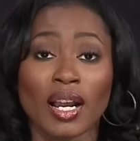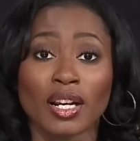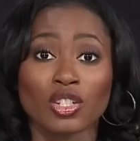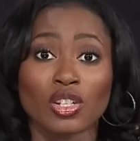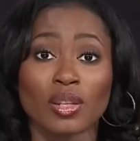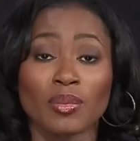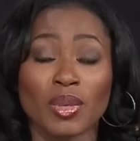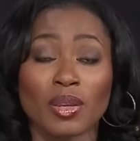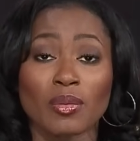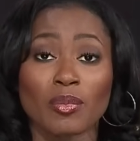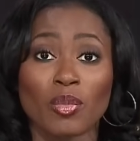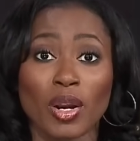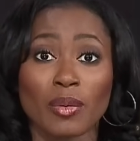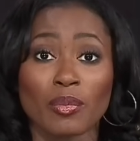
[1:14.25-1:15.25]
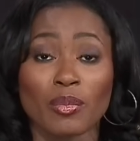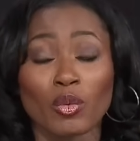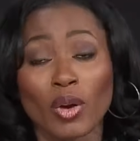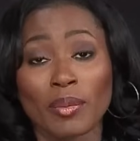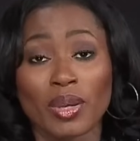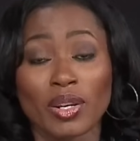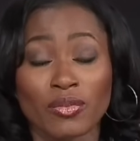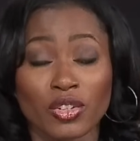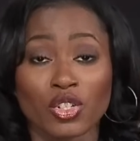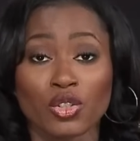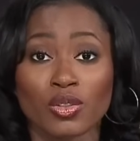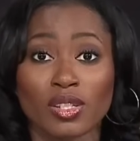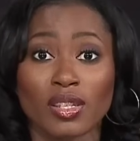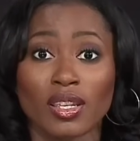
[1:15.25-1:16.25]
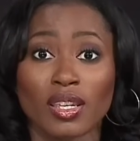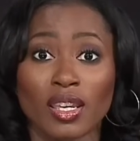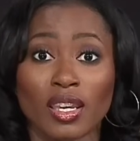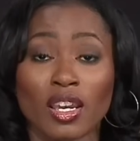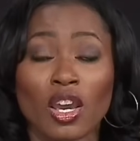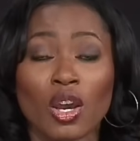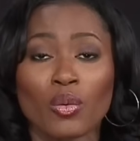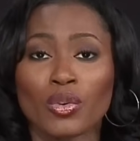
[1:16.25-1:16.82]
actually be quite, quite, beneficial to the king.